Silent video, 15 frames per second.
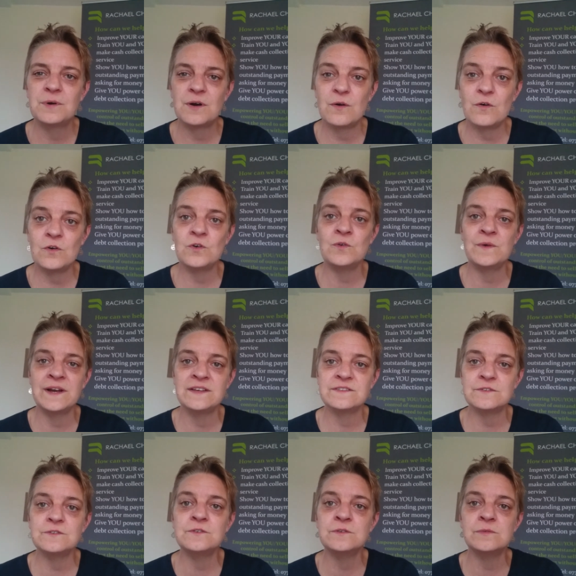But
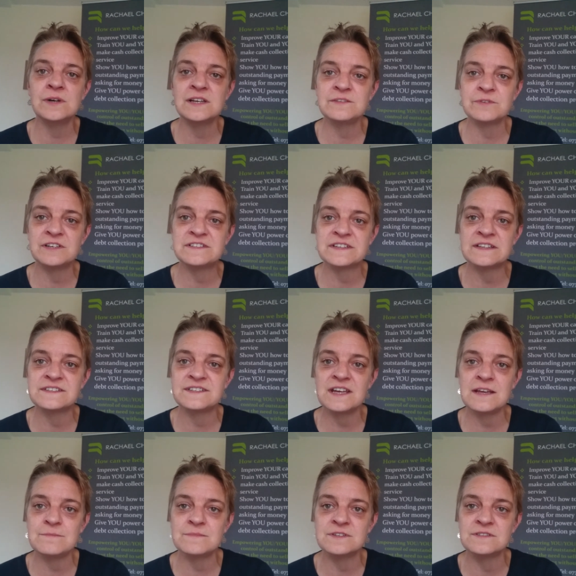always, always when you send
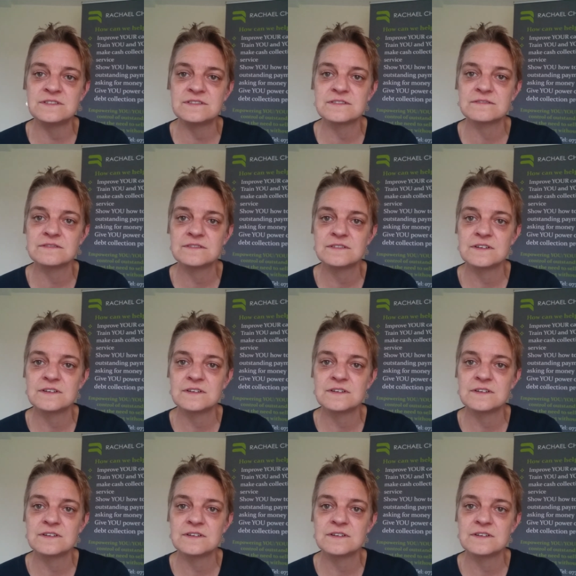statements,